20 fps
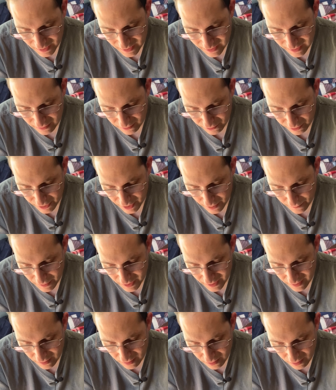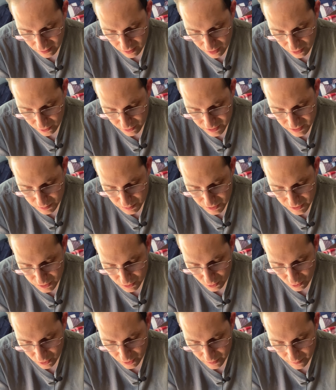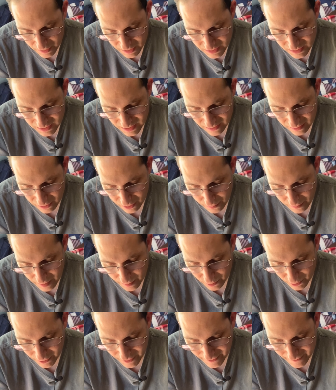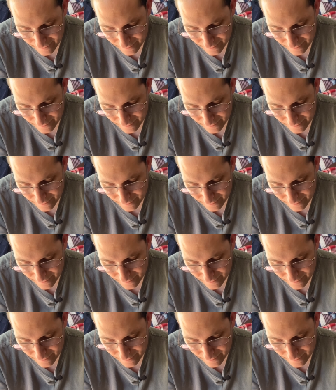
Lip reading: and killed them and hung Christmas ornaments in their memory.